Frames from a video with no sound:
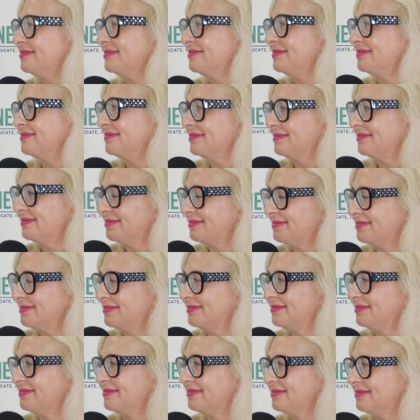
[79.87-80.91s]

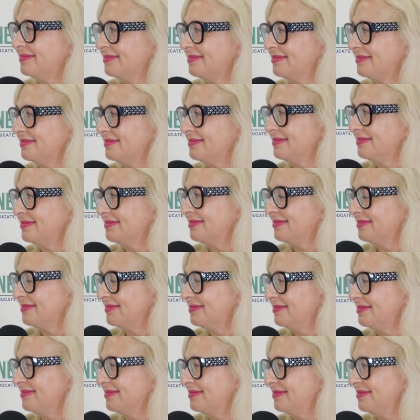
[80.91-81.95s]

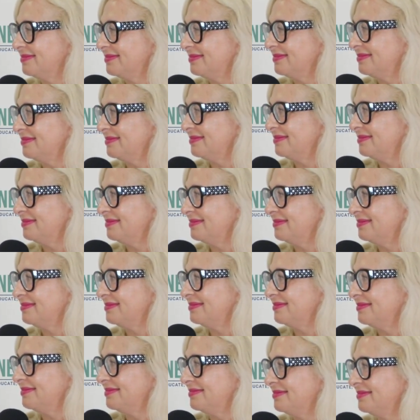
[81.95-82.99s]

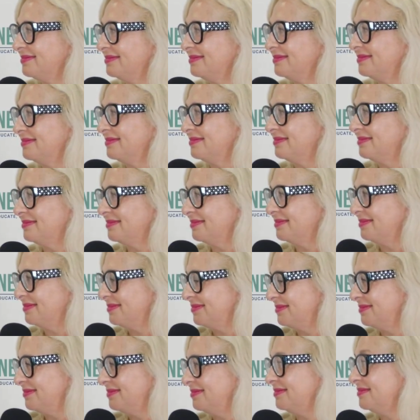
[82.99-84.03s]

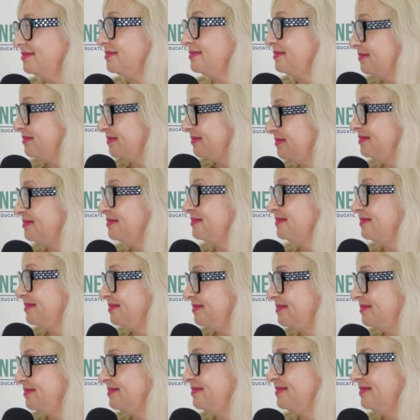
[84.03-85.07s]

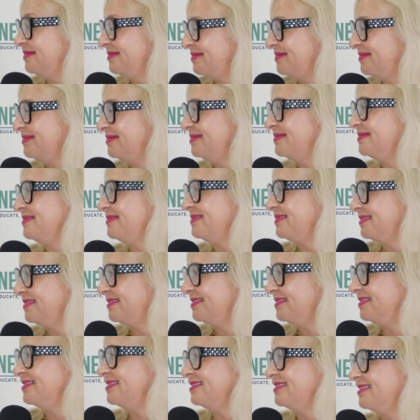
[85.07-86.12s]

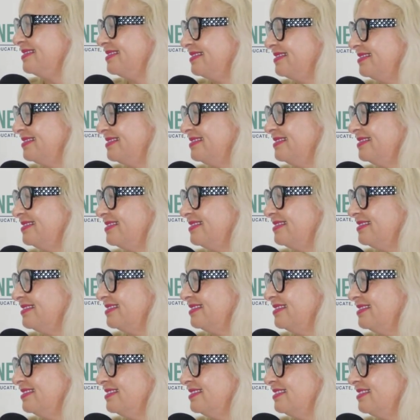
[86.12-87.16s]

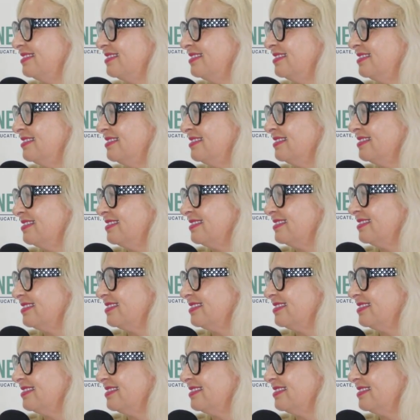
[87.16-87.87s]
No words are spoken by the person on screen.